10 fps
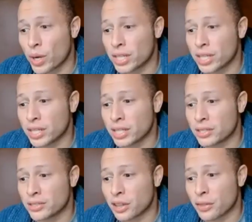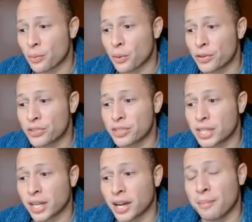what is the
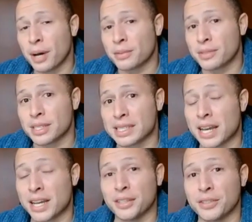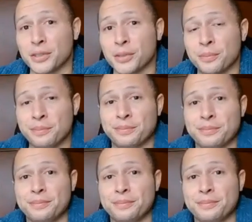worst thing about society to you?